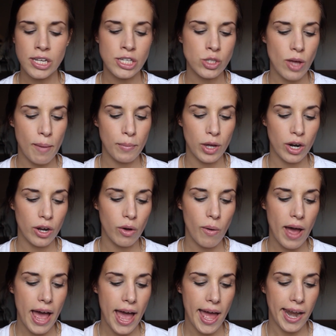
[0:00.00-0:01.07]
so I'm going to go
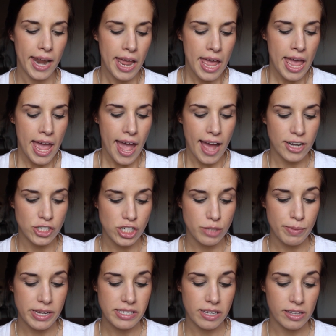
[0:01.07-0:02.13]
ahead and
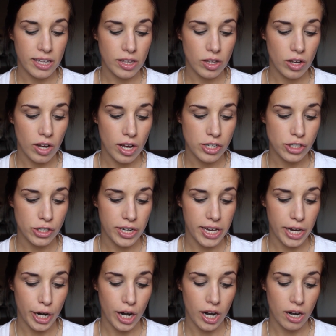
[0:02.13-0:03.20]
just basically look under
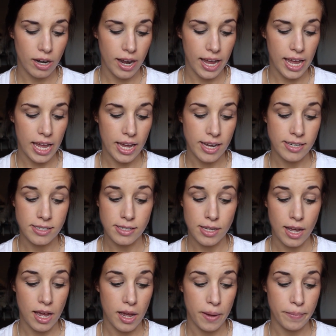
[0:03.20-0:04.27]
here and
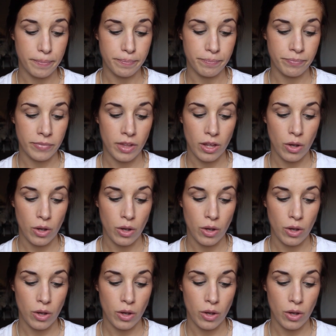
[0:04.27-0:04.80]
um,